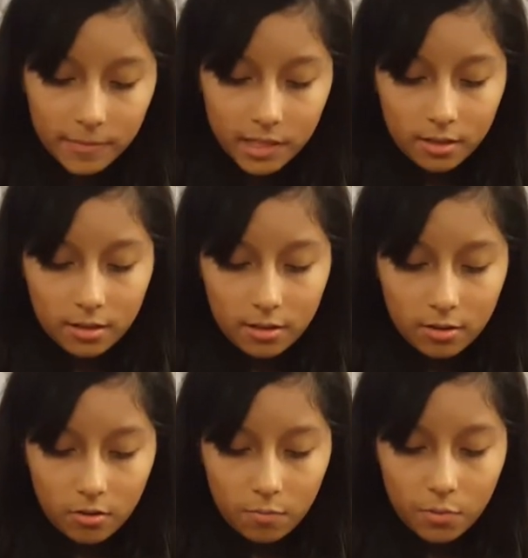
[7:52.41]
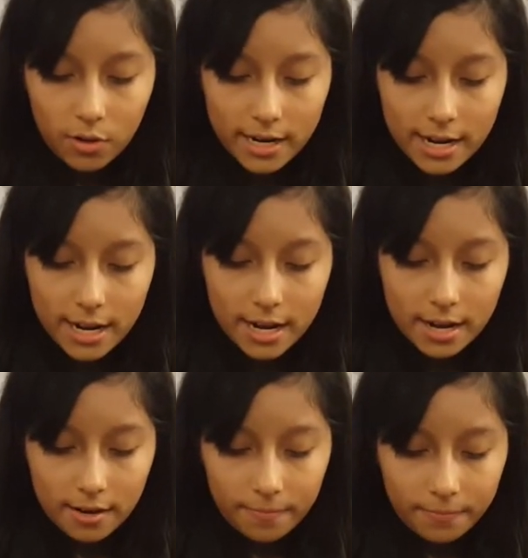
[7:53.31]
This is so
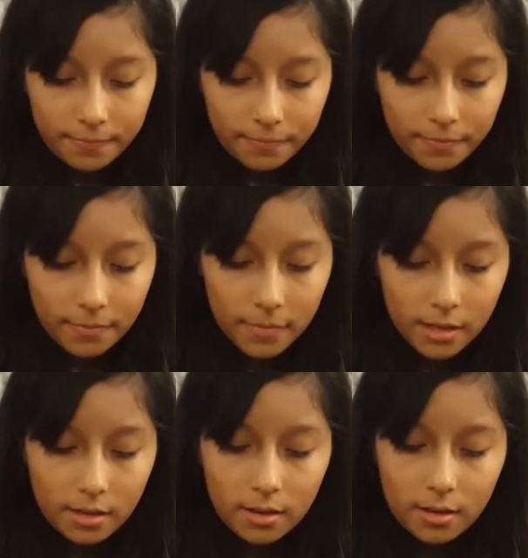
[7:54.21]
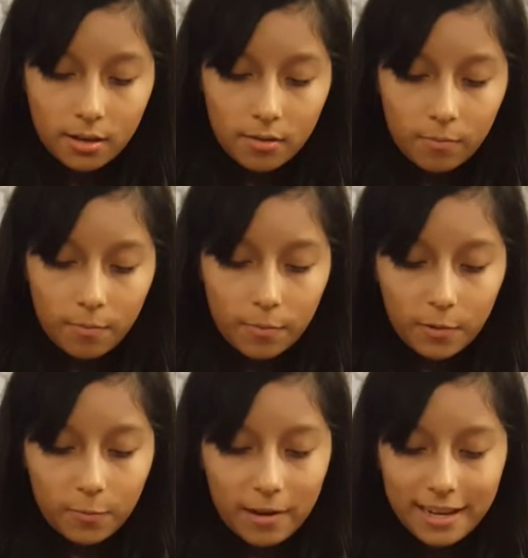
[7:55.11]
pretty. Where's my spoon?
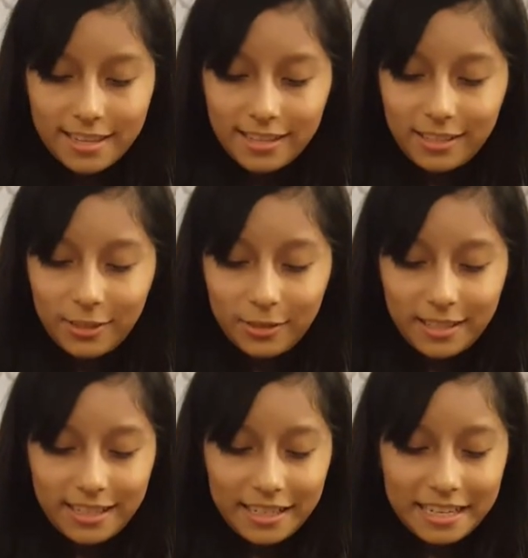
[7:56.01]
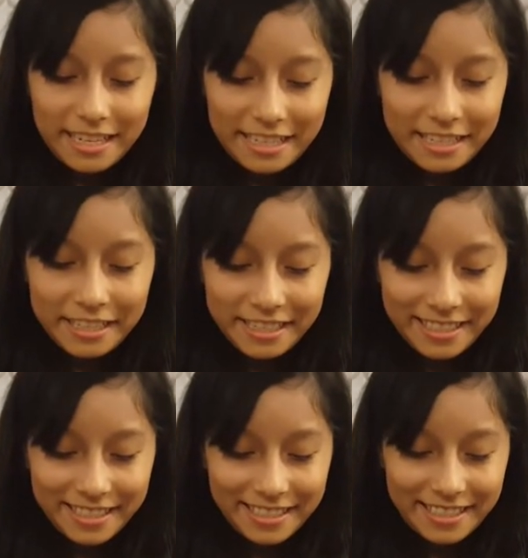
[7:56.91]
But why is it so sticky?